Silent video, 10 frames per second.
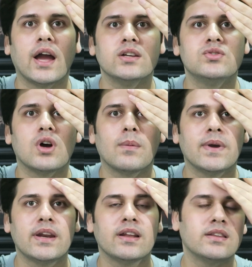I
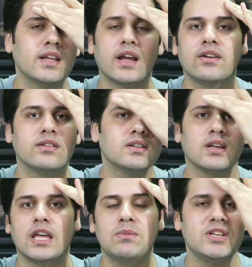drop it and then I
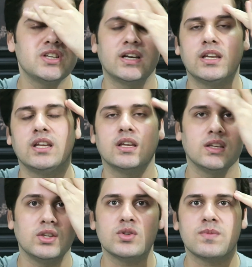immediately
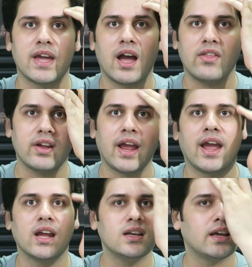use my other
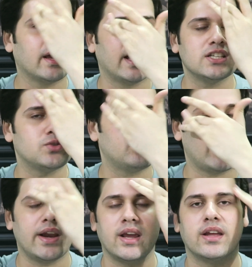hand and
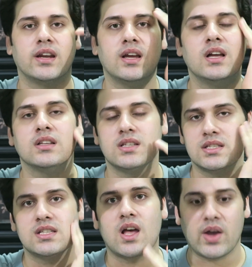spread it.
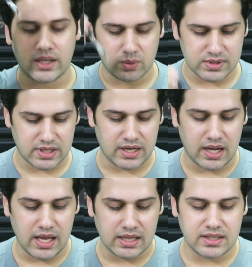This is how I use it.
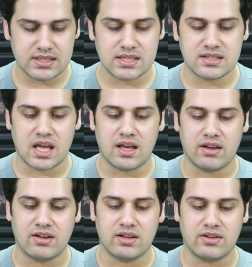This is
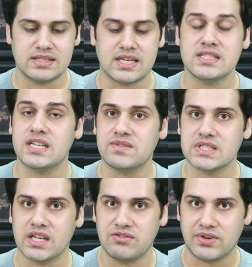sensitive
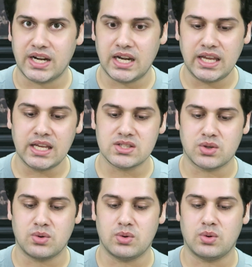skin friendly,
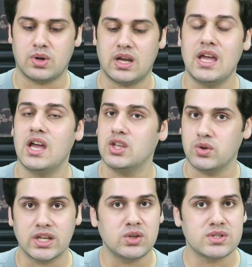so
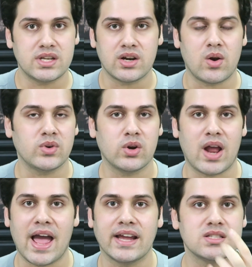you can use it around
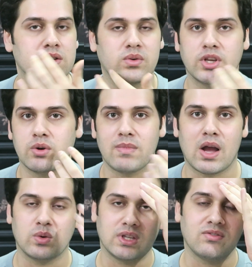your eyes, around your
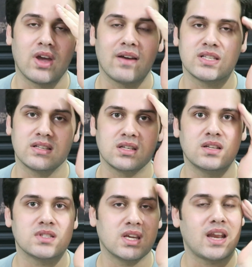mouth. If you have
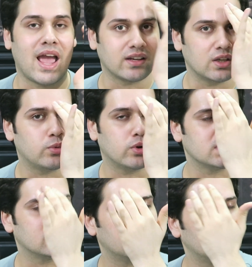sensitive skin, acne
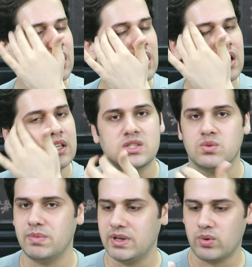prone skin,
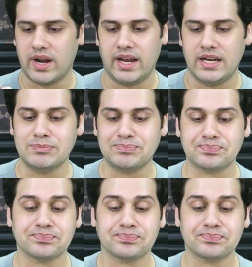this will be great.